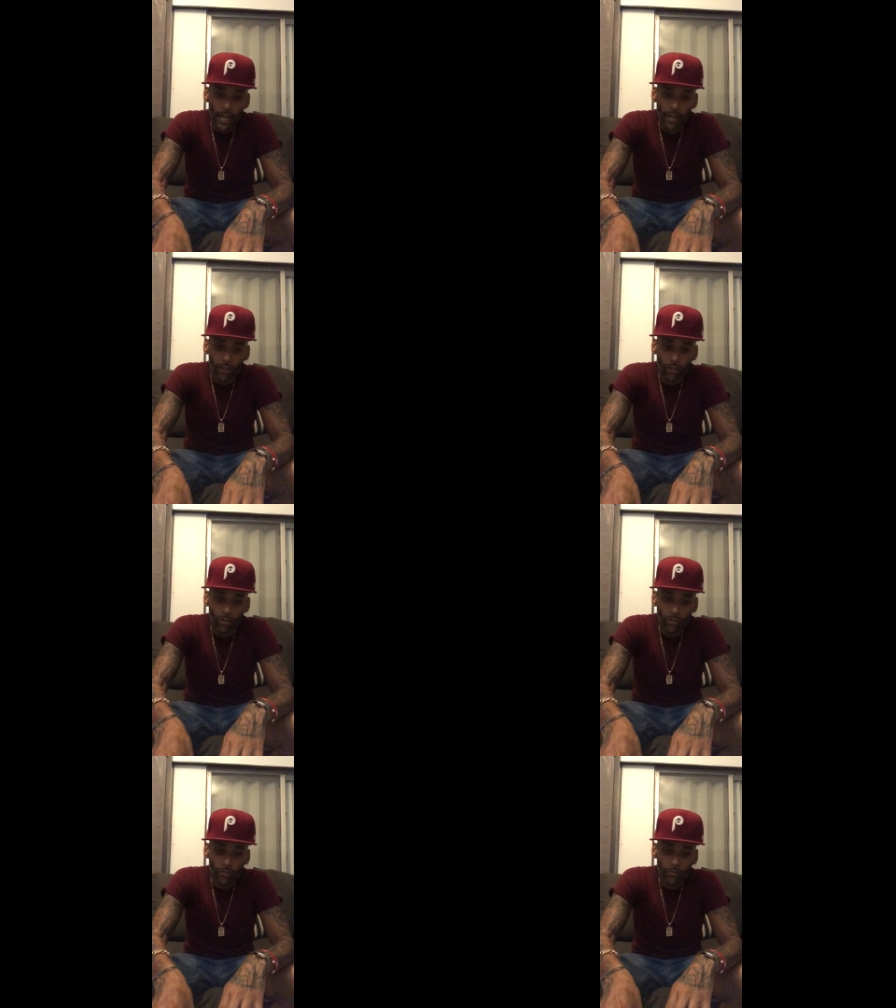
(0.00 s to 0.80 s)
and
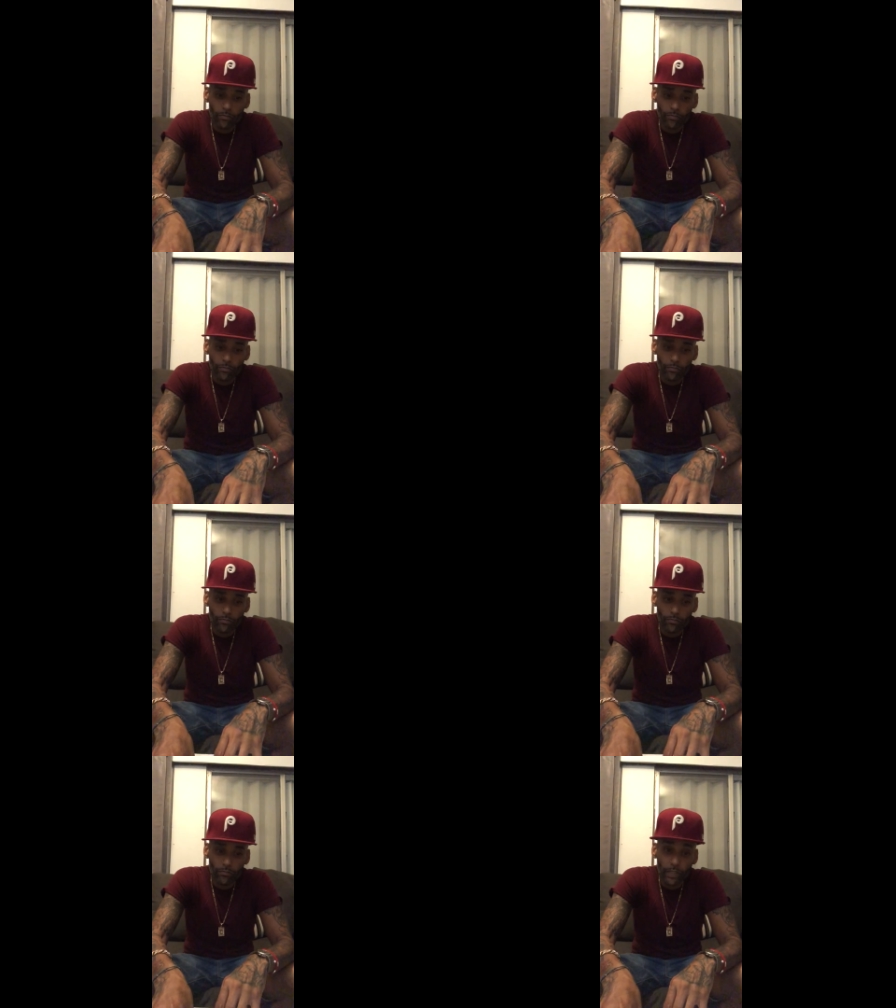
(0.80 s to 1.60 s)

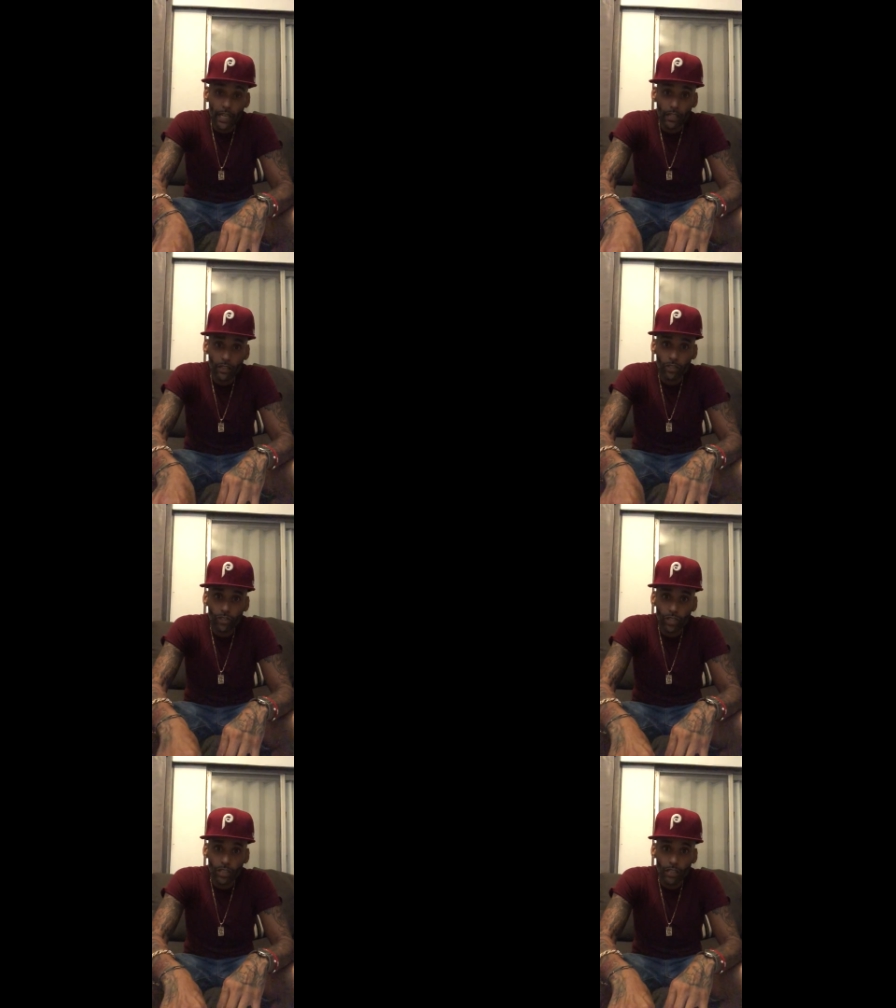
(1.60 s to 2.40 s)
that good
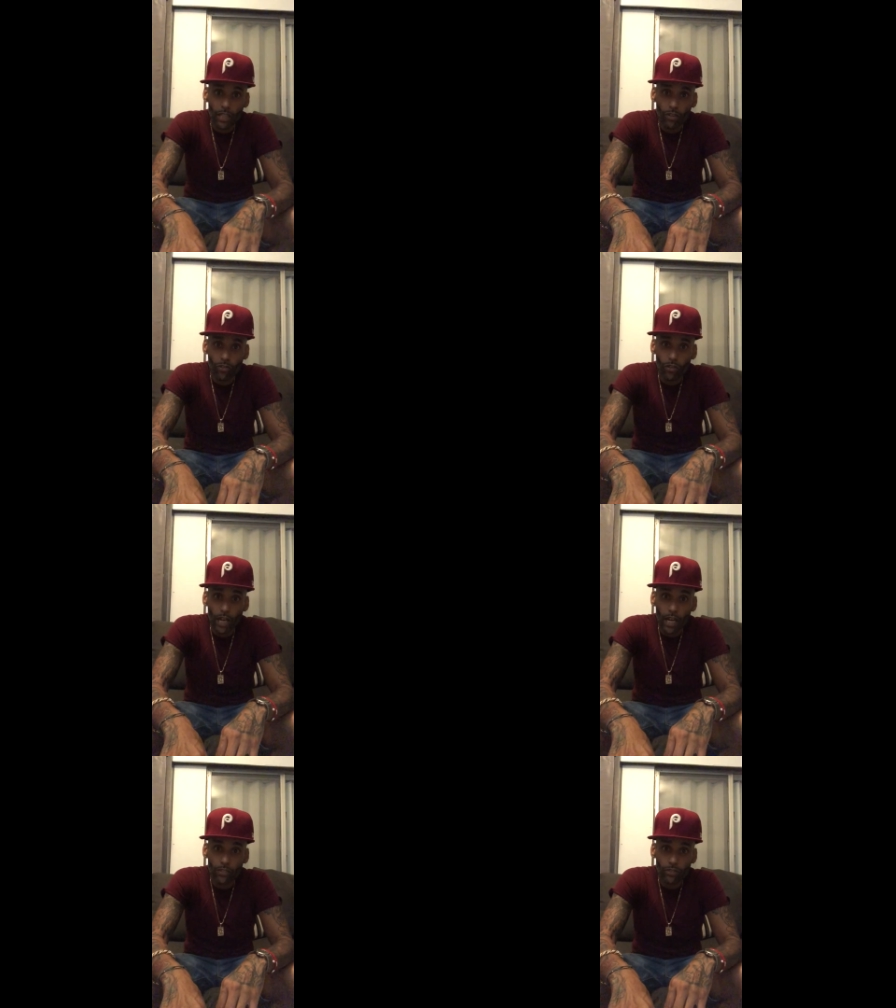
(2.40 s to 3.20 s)
shit they call
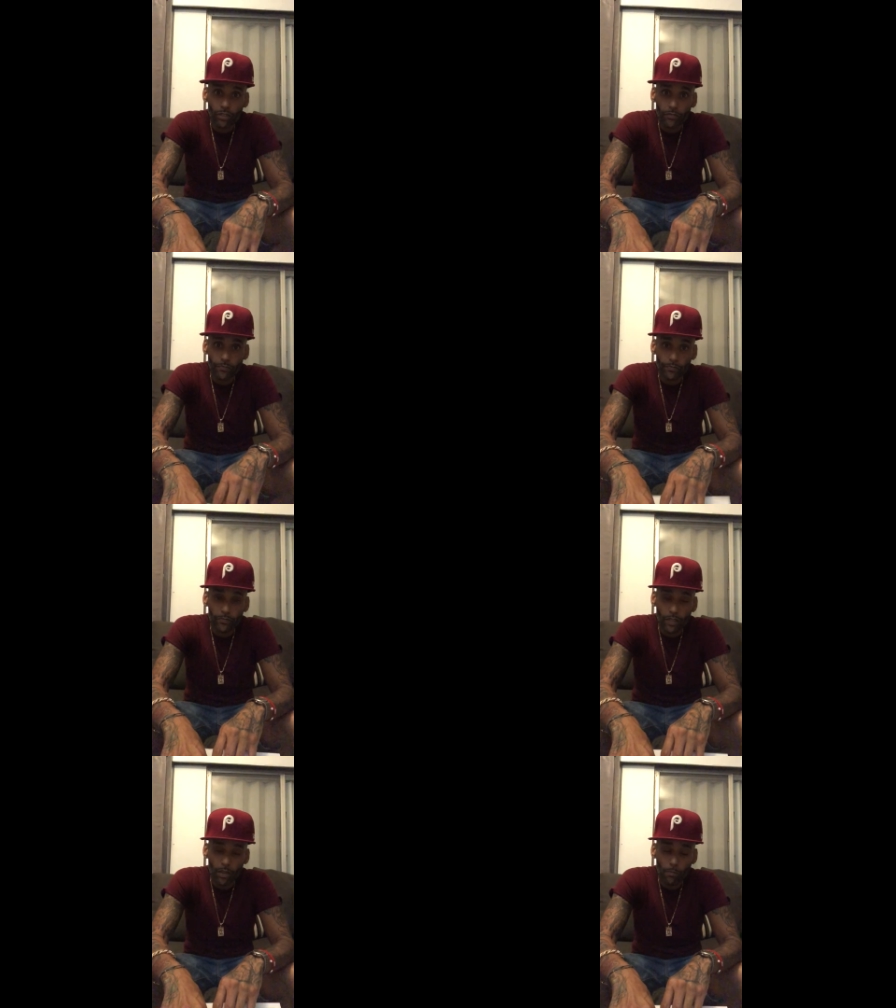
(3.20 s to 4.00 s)
ganja.
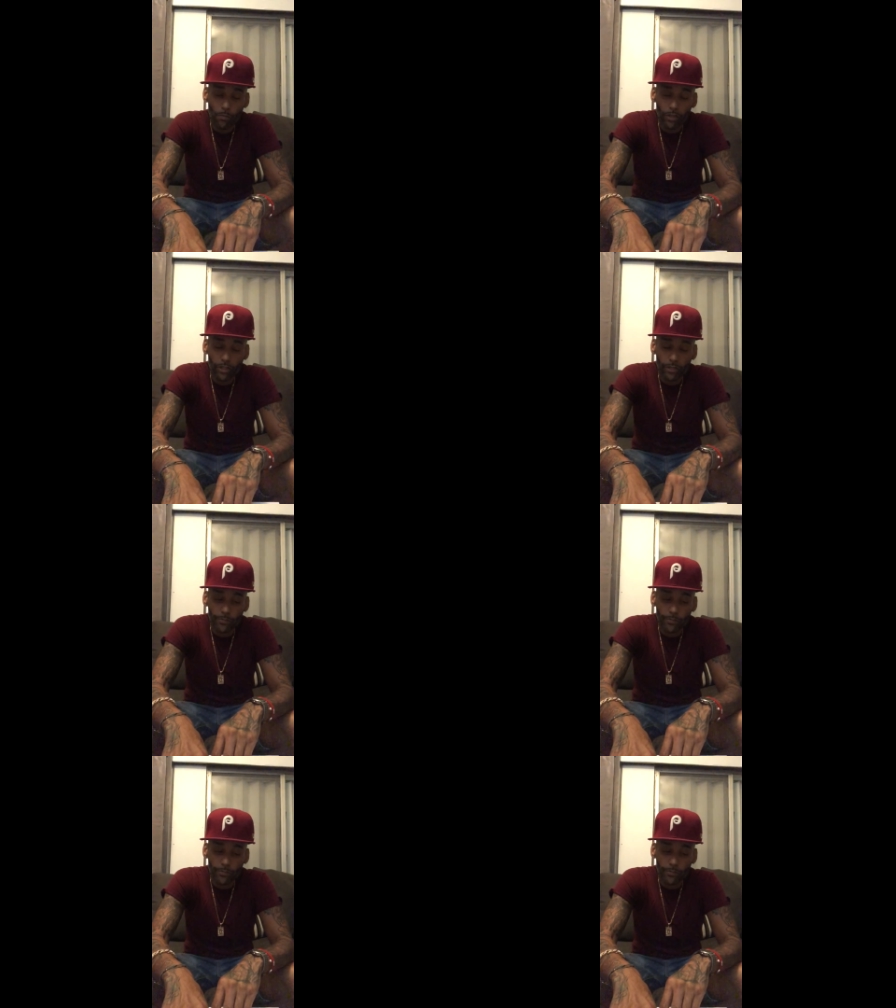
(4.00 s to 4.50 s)
But